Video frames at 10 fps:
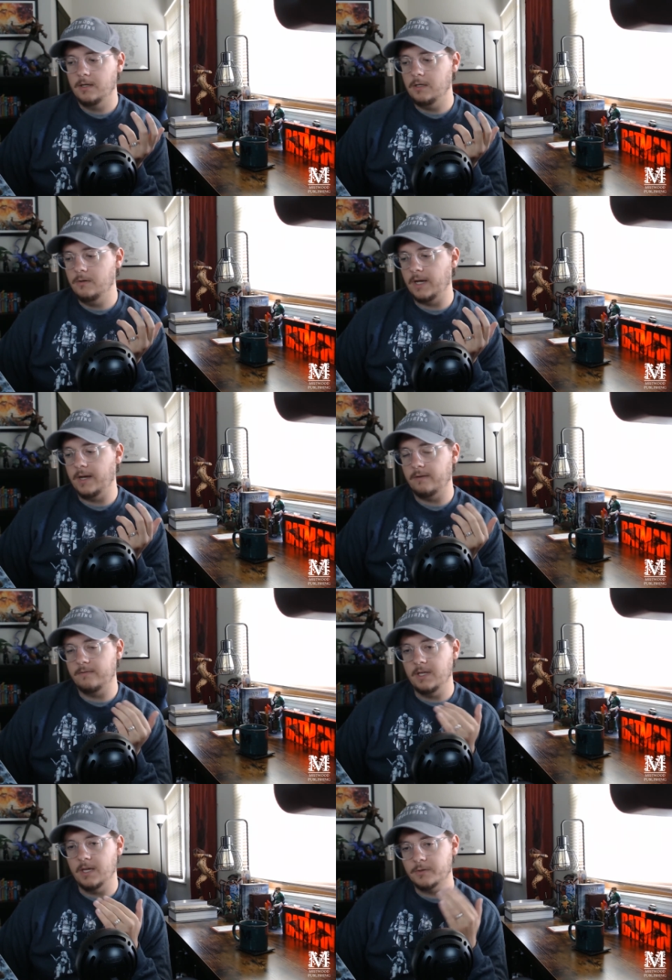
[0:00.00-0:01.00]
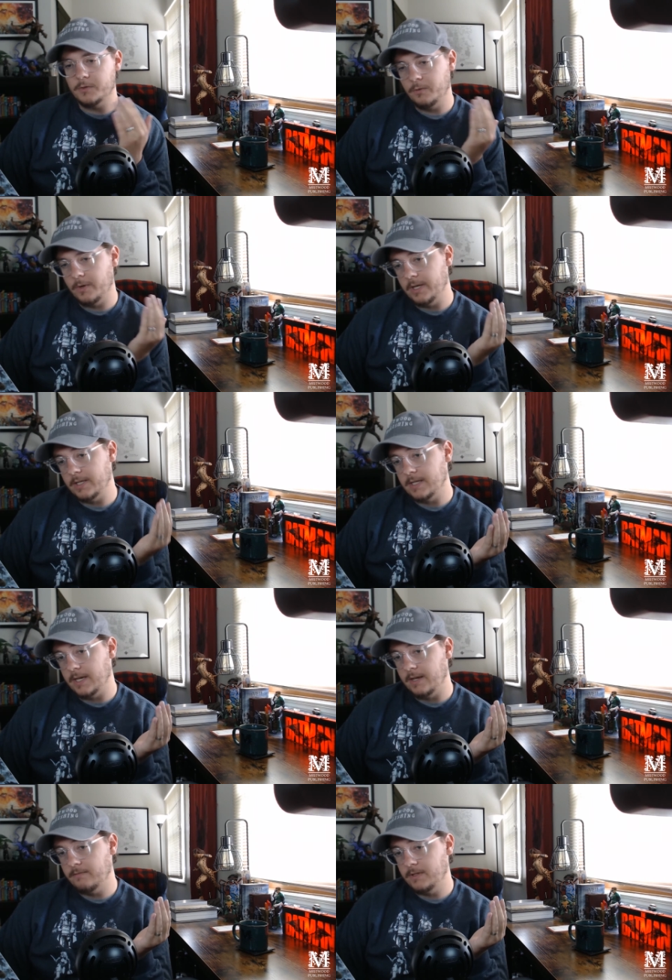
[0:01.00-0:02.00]
You have the entryway into
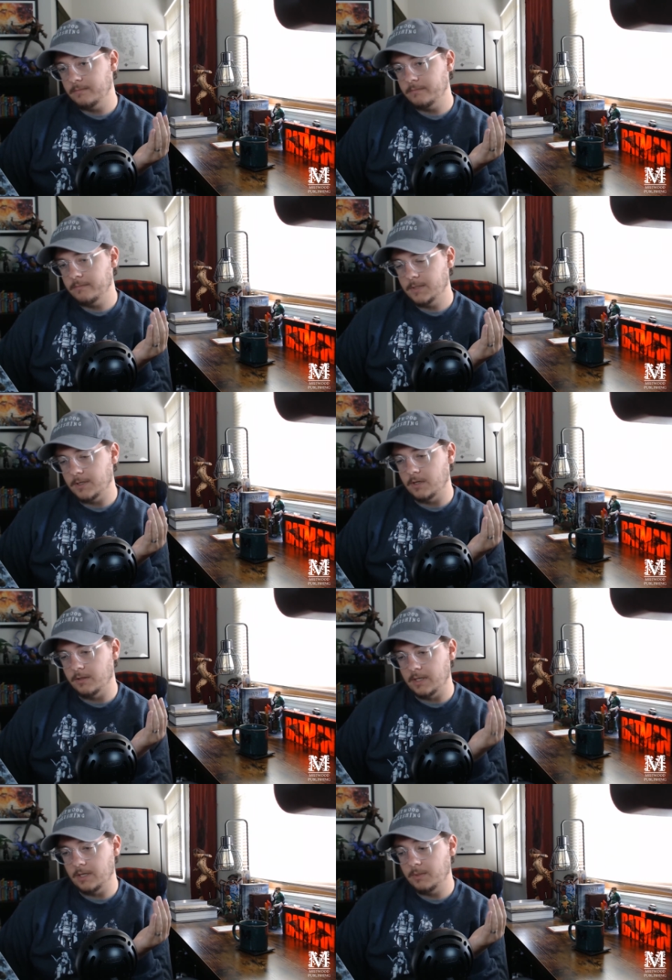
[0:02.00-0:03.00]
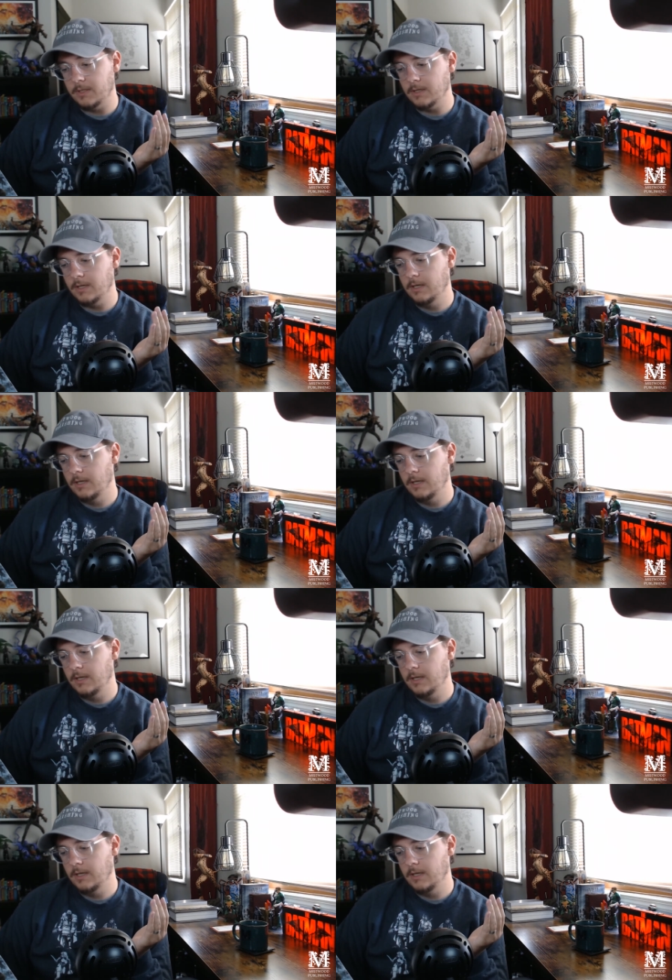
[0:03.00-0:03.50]
heaven called Hemen,